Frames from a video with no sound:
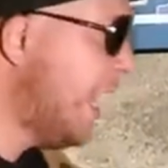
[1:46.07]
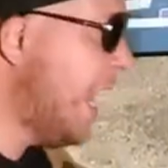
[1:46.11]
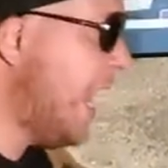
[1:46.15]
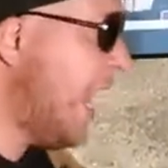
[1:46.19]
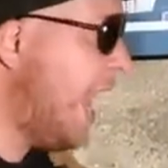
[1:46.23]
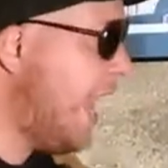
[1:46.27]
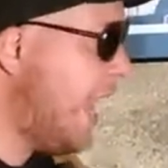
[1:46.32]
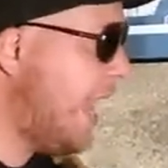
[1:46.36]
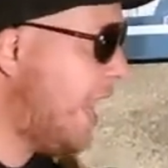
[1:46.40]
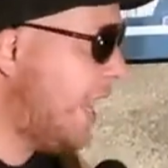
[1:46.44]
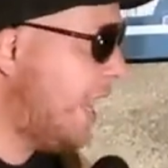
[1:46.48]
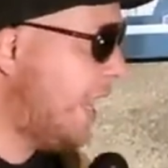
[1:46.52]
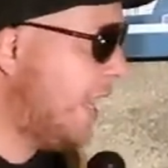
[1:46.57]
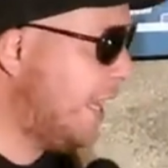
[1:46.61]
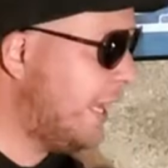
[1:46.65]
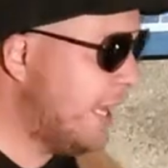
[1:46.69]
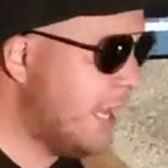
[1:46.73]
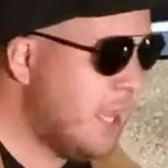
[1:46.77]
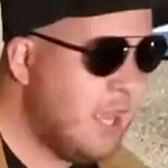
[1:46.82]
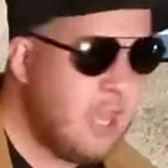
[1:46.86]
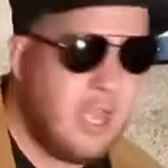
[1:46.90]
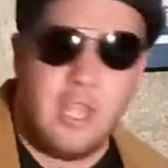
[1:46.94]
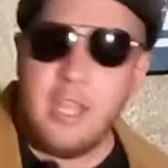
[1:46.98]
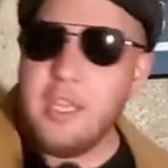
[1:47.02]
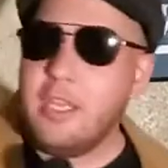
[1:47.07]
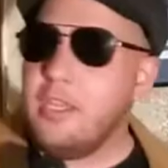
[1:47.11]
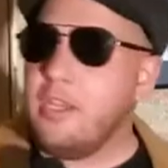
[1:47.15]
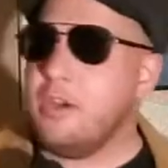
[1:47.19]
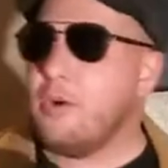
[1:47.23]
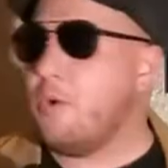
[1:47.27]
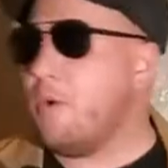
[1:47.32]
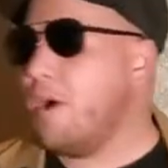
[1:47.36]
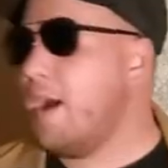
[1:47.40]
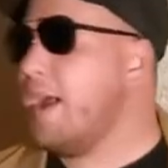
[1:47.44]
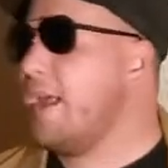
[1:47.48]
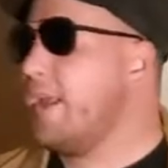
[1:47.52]
Hey, you know
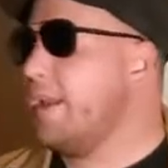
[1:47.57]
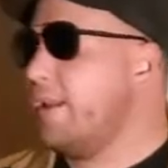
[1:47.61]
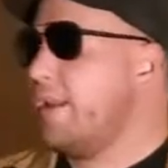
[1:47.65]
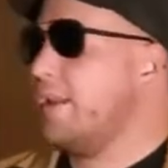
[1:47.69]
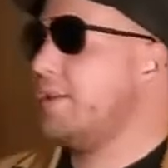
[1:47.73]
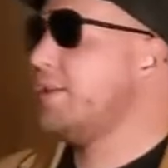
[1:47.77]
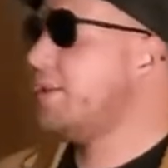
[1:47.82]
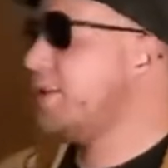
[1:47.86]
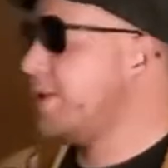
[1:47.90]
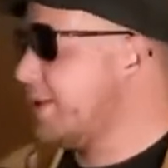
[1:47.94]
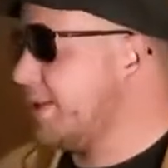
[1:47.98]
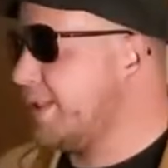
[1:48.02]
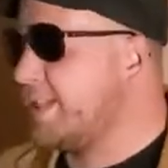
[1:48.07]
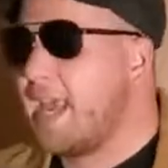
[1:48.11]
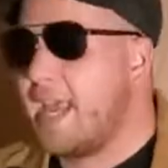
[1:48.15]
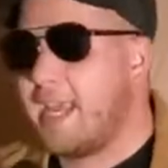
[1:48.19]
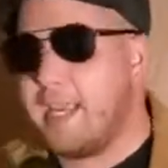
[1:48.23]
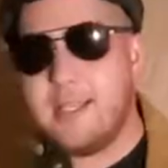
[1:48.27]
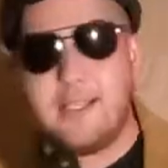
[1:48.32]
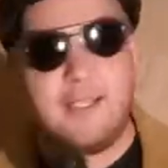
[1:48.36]
what? Let's just take a